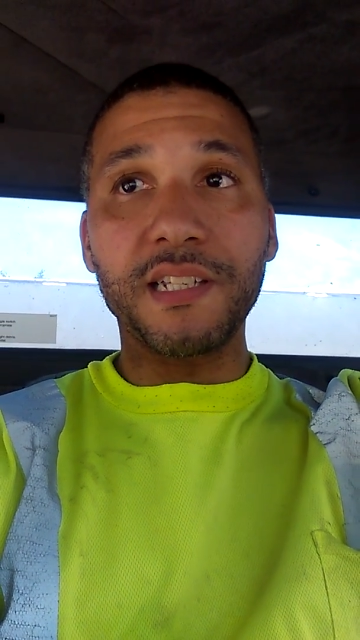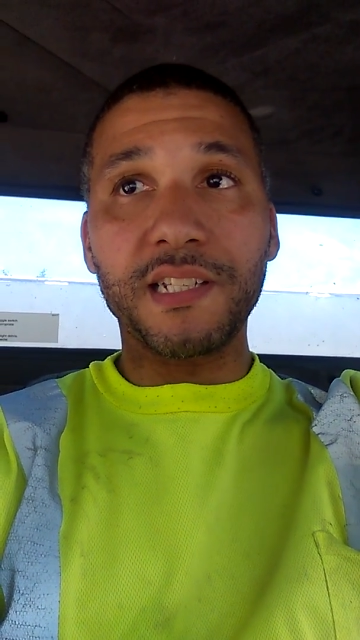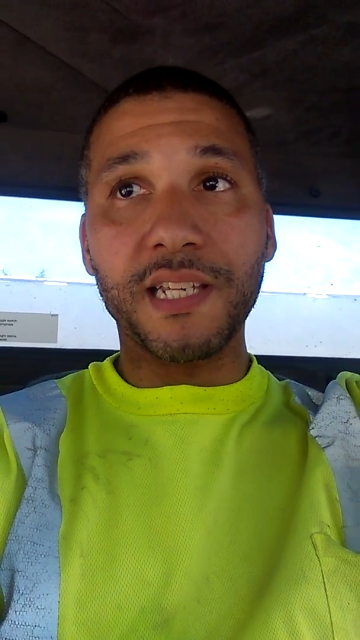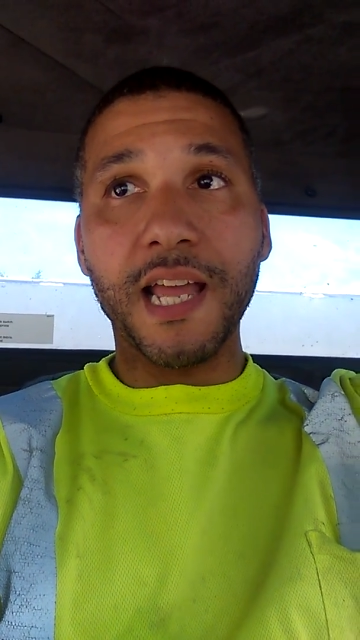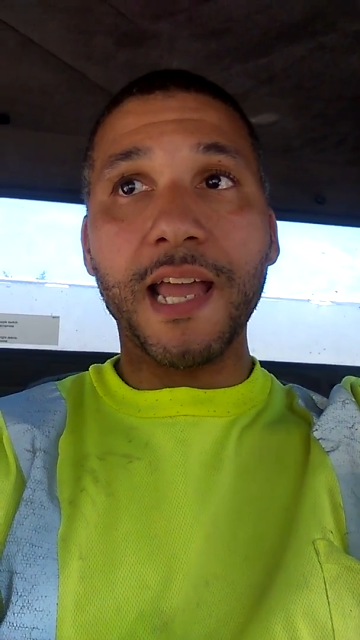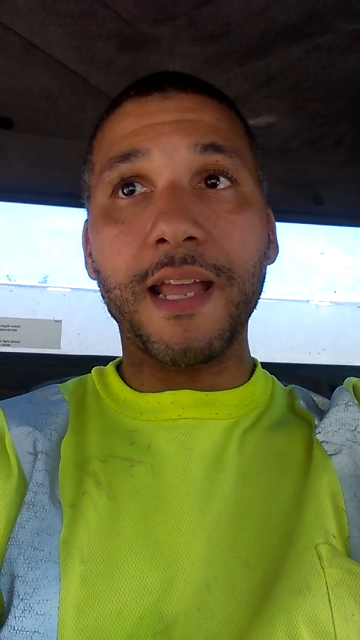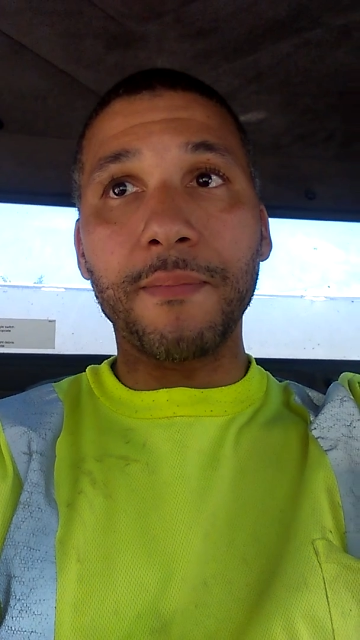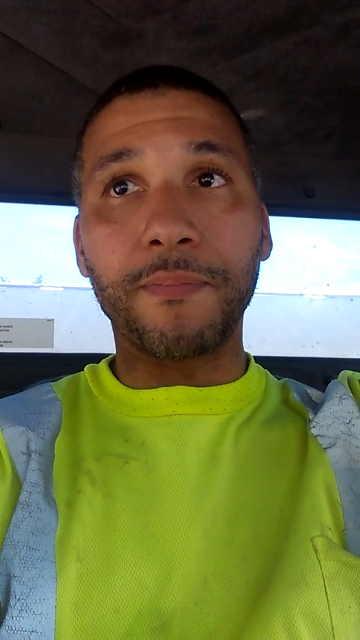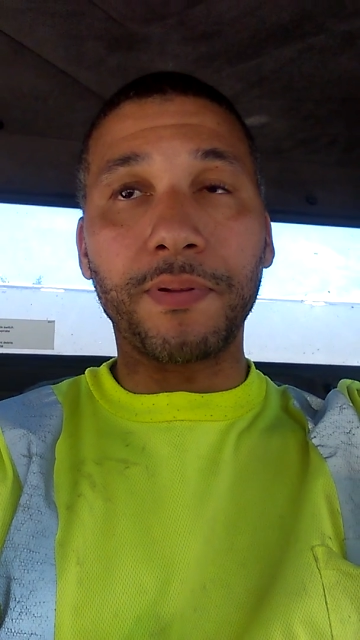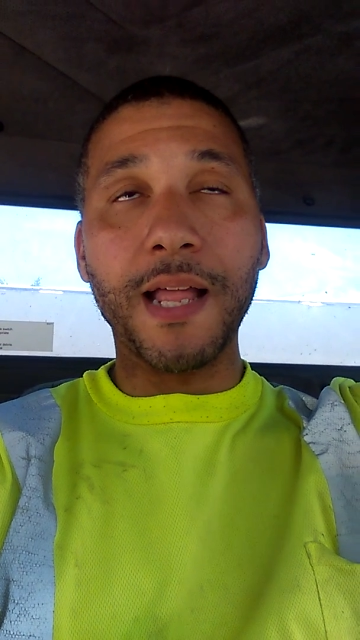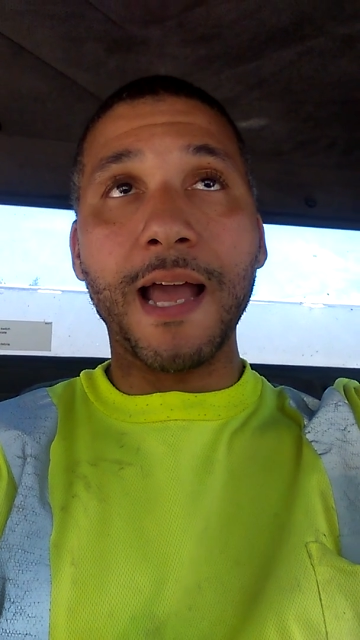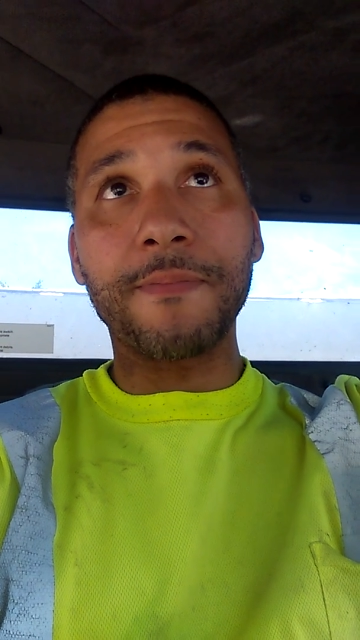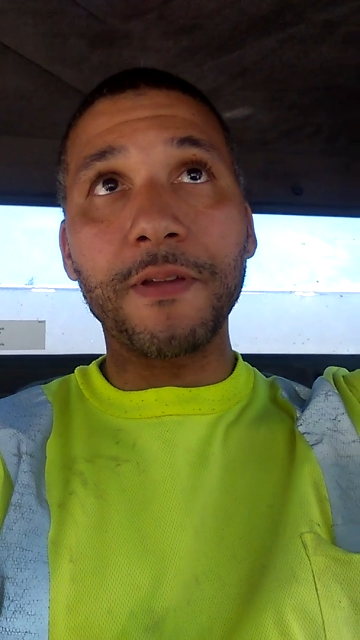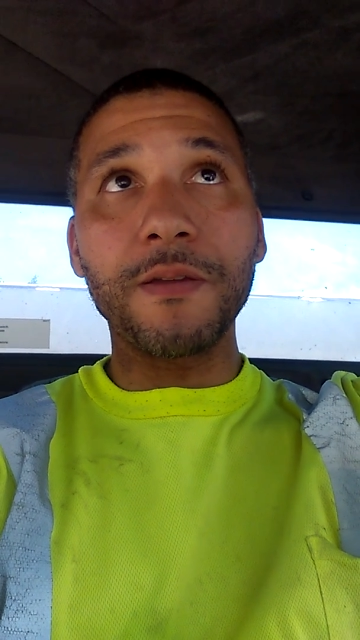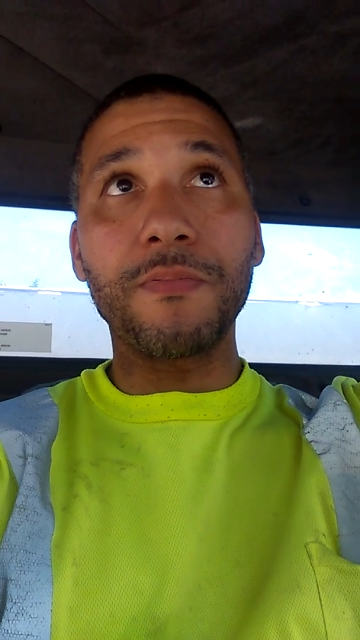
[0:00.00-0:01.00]
say,
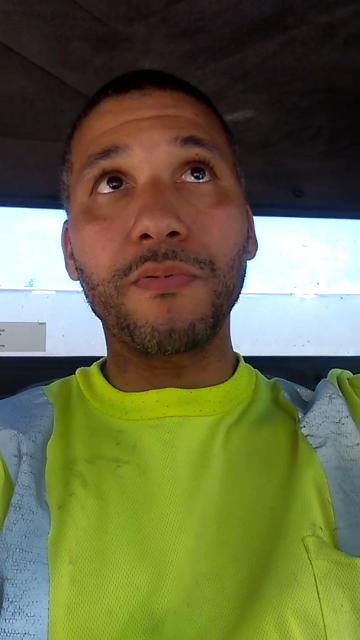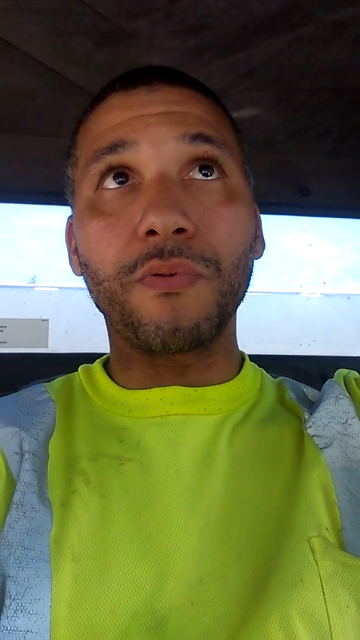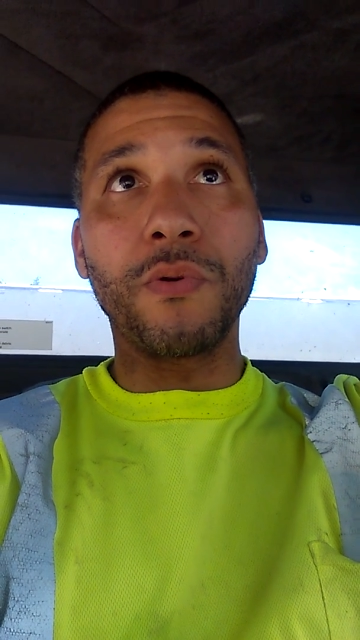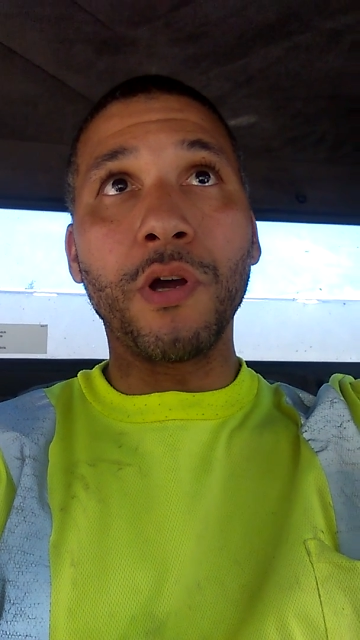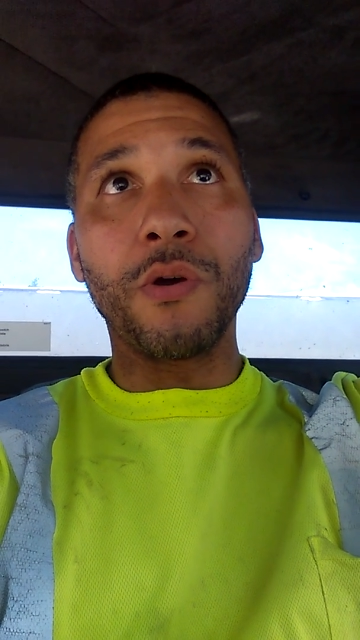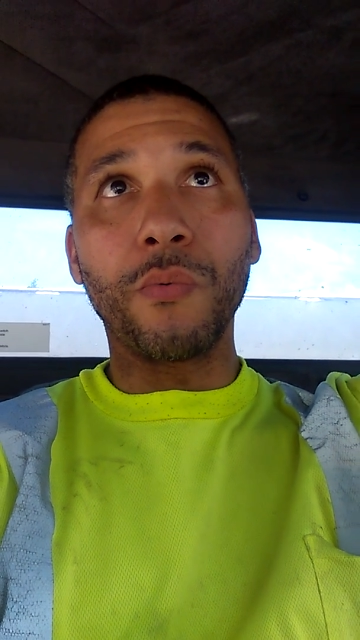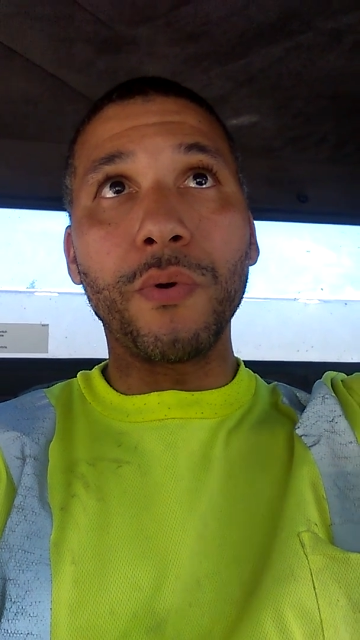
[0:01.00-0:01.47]
black people,